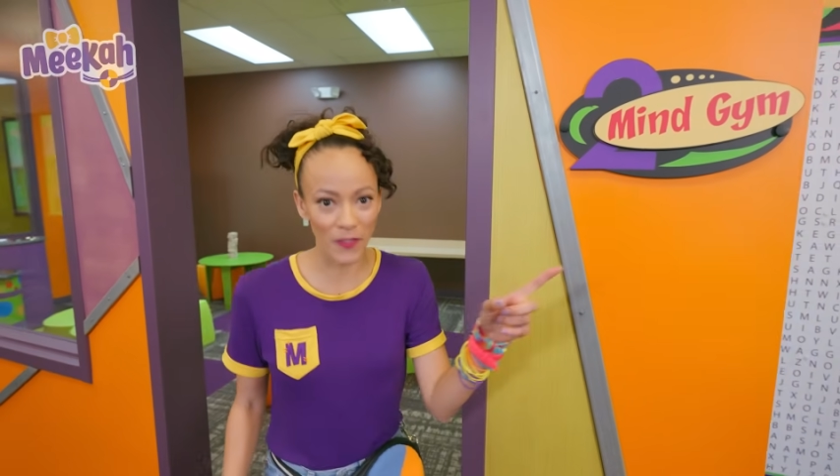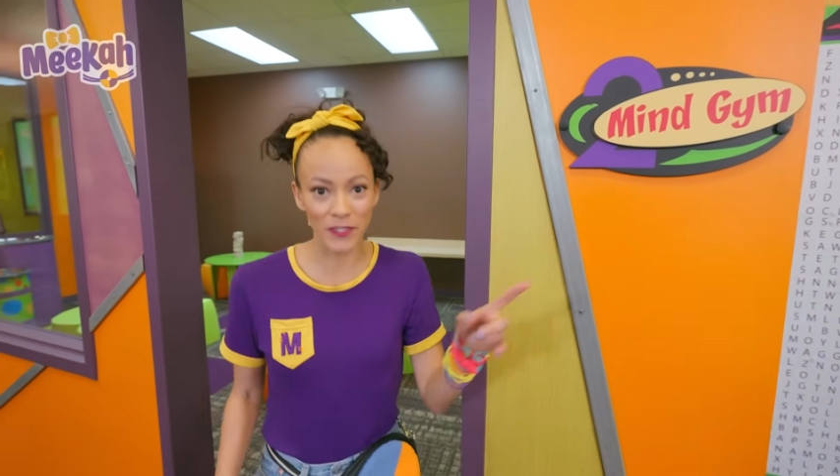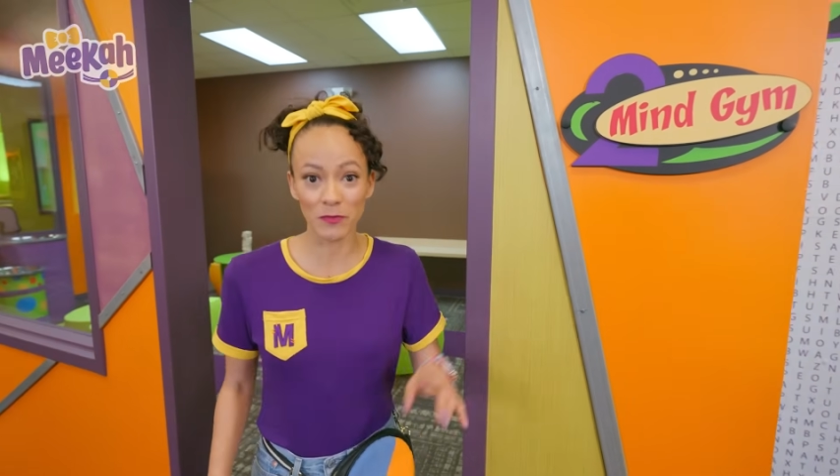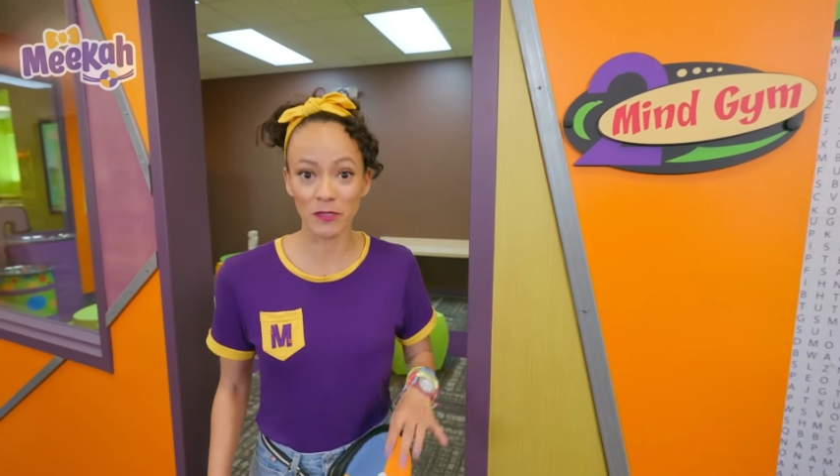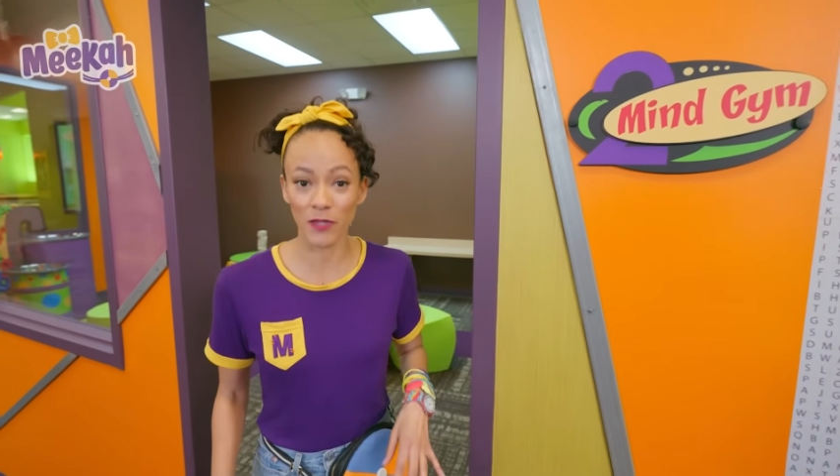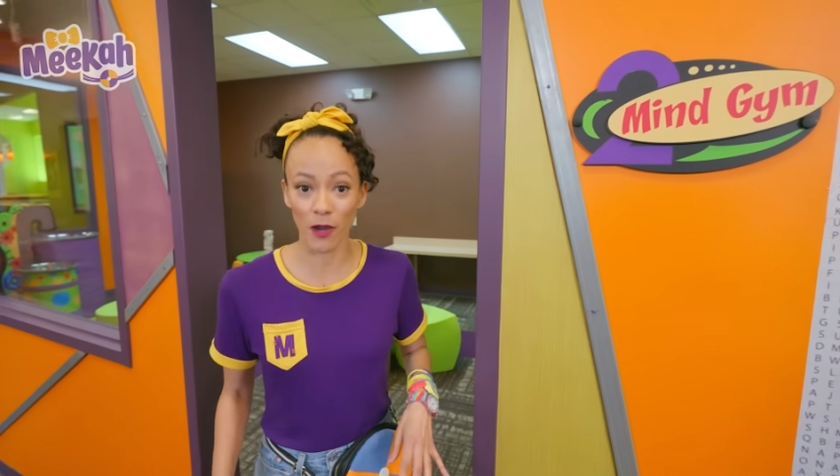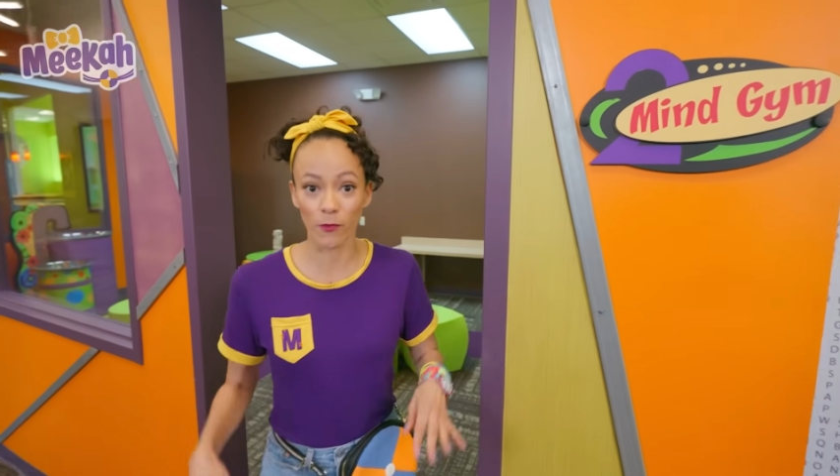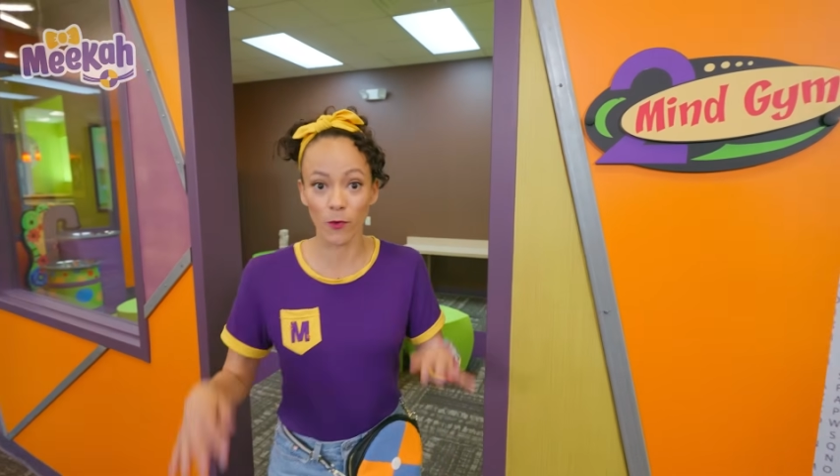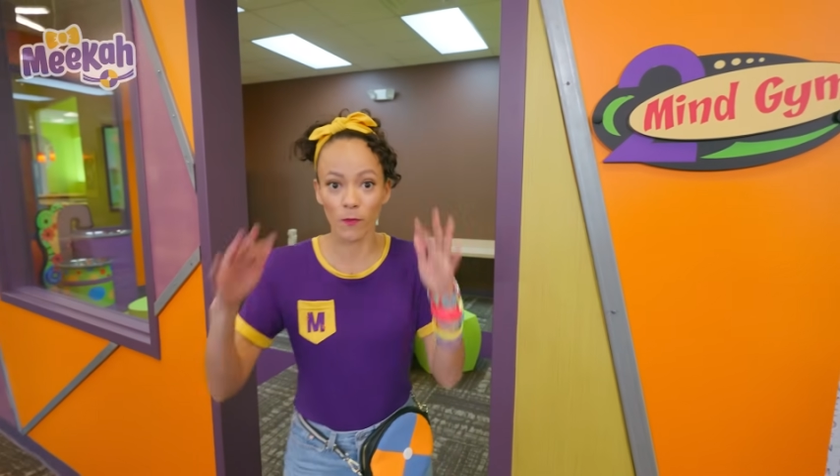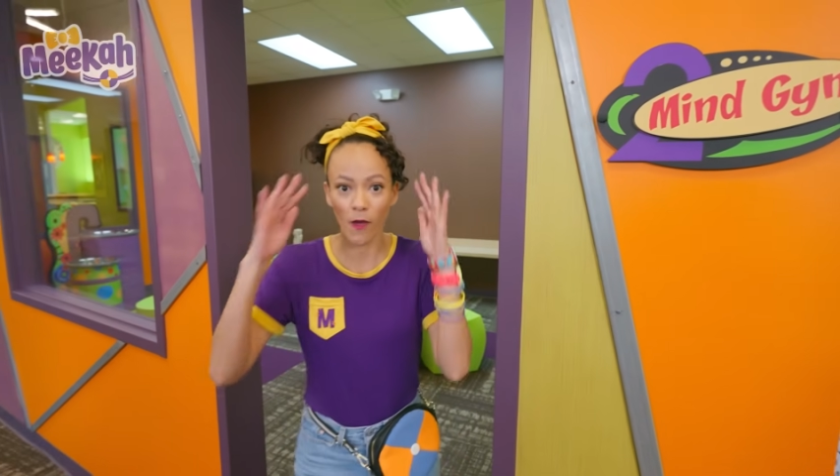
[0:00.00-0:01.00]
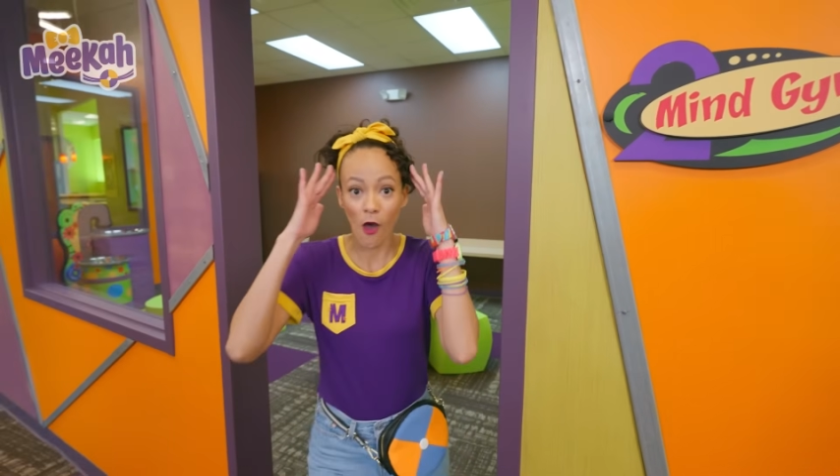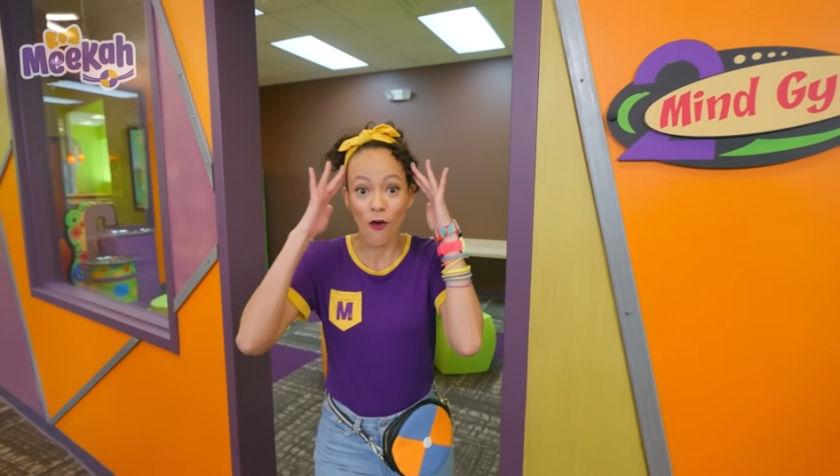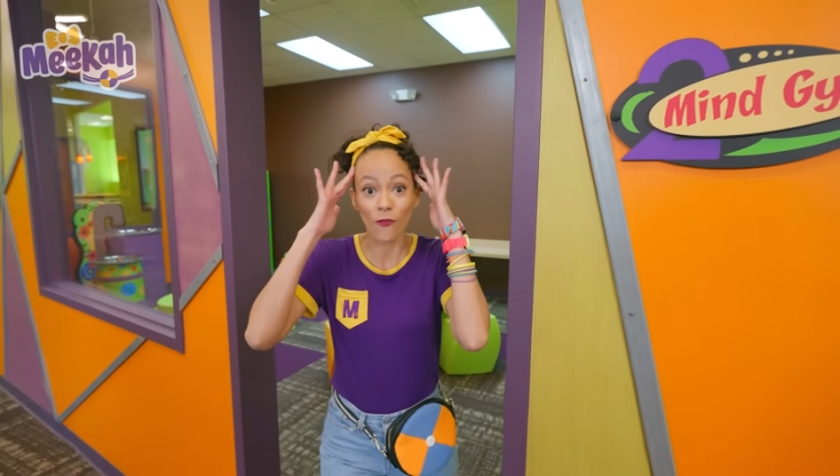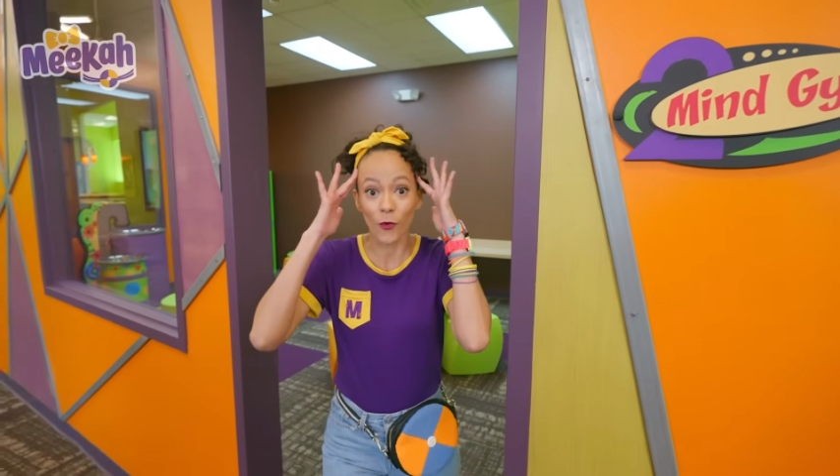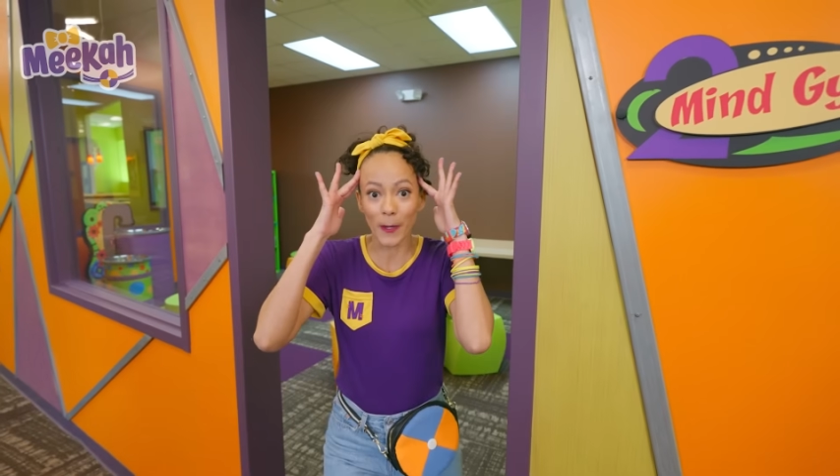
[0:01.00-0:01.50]
this must be a room
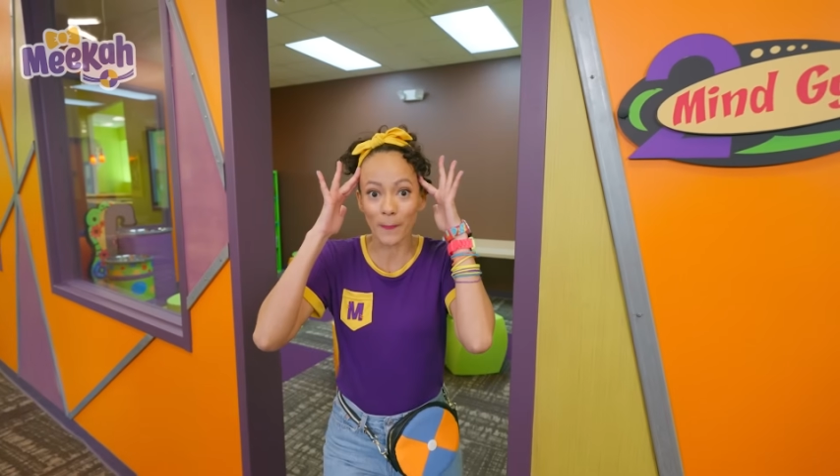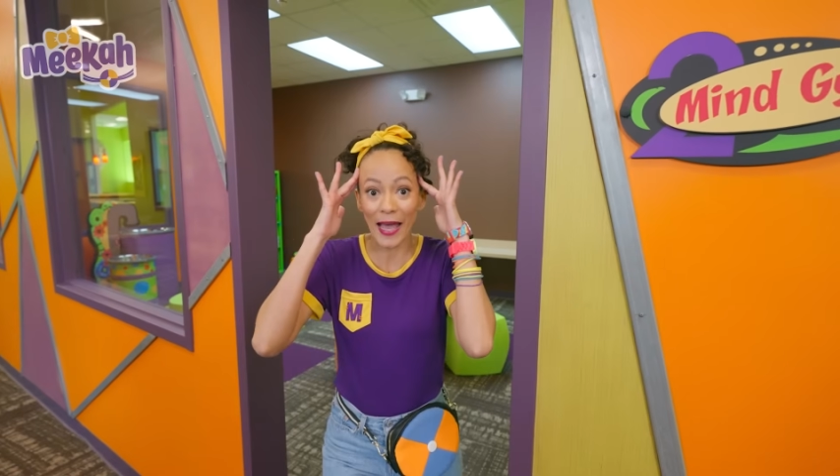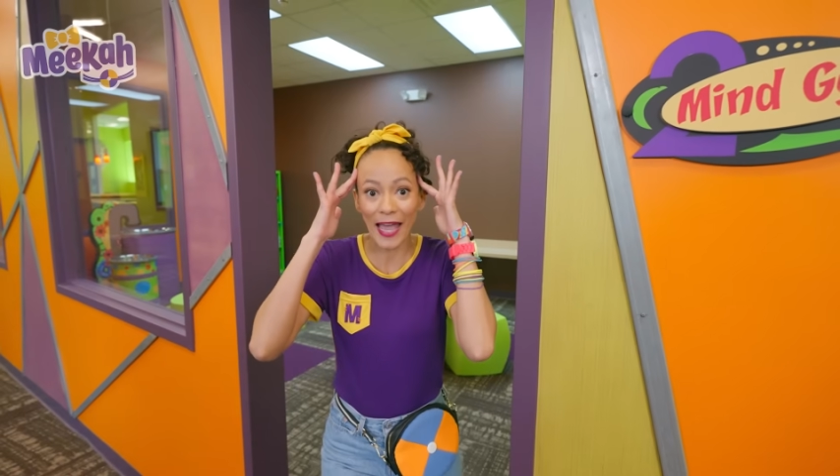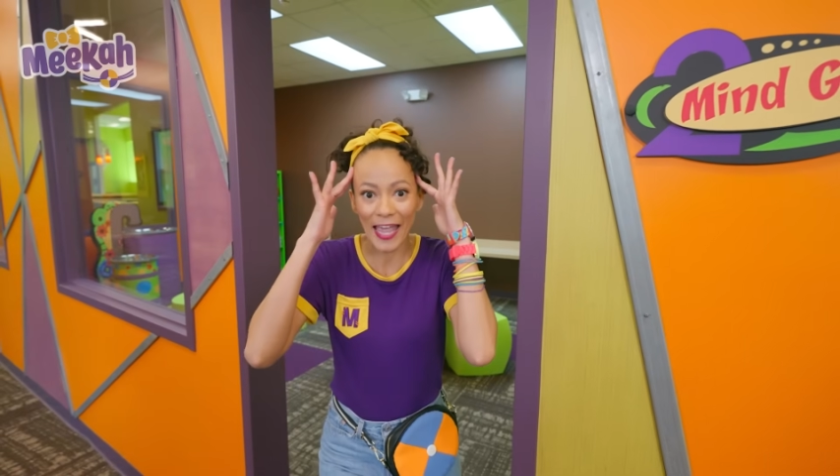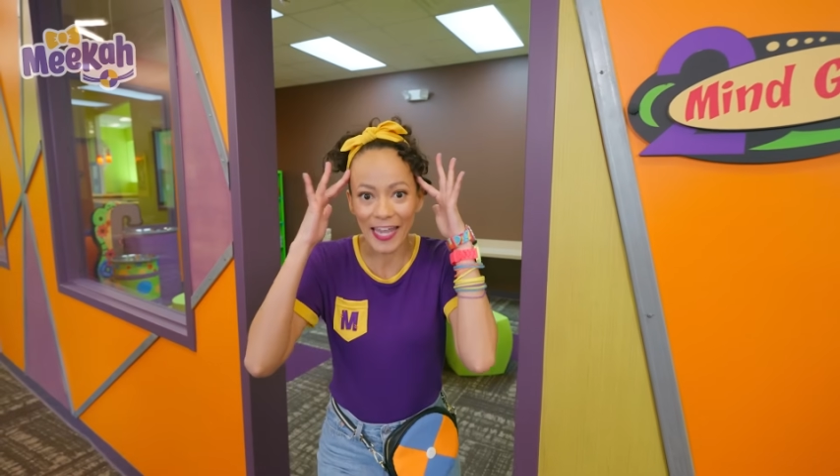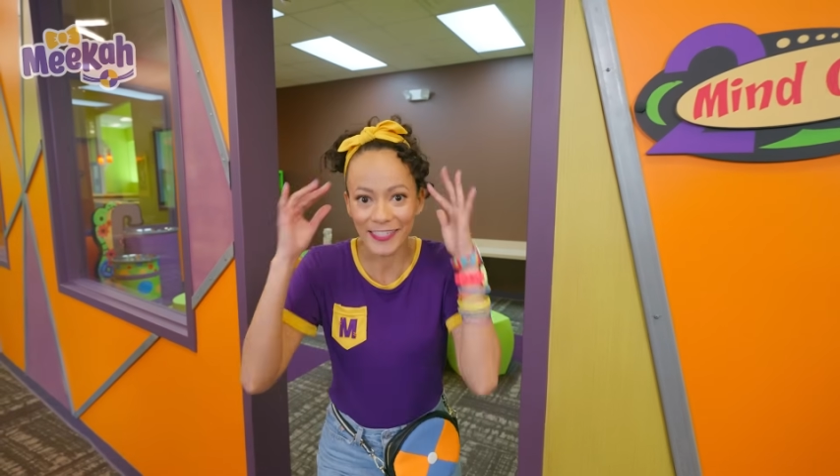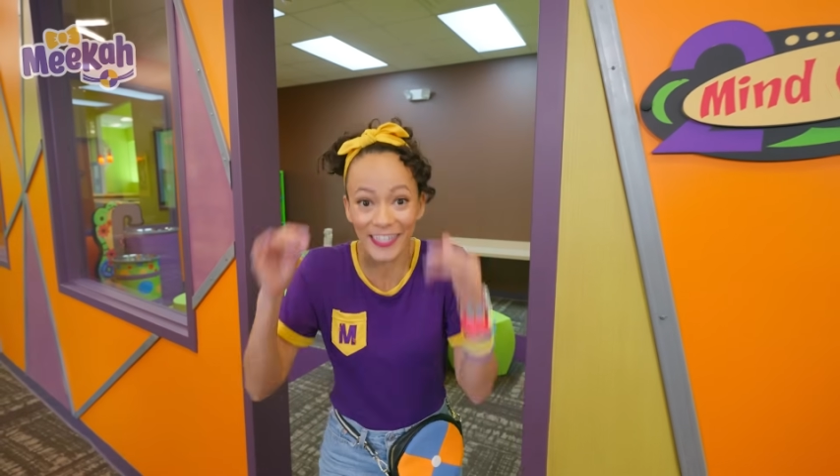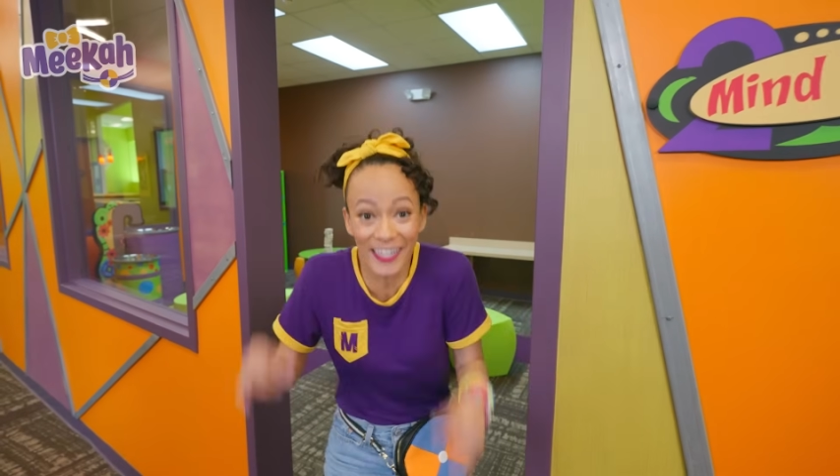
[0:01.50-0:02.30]
for your mind.